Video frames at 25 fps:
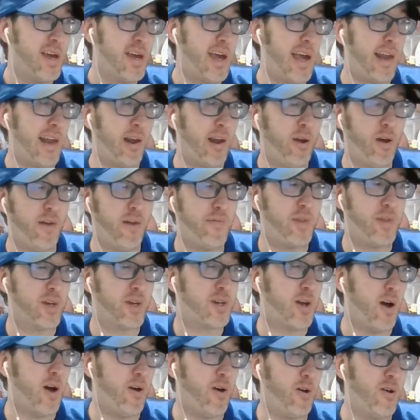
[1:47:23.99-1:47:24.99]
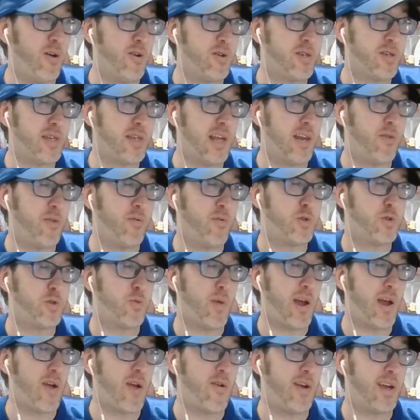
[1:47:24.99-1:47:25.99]
And I love the colors that he was
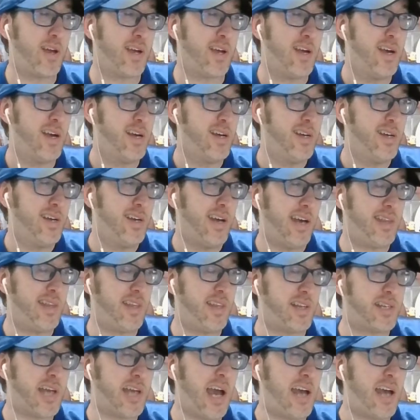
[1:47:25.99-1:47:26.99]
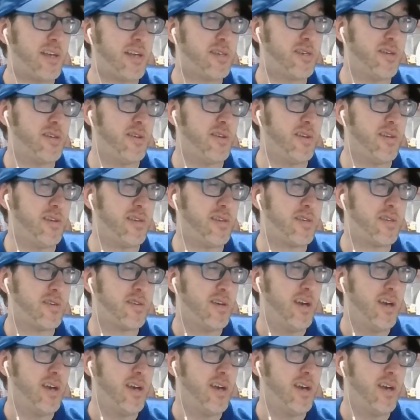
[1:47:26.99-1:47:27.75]
wearing and the tassels.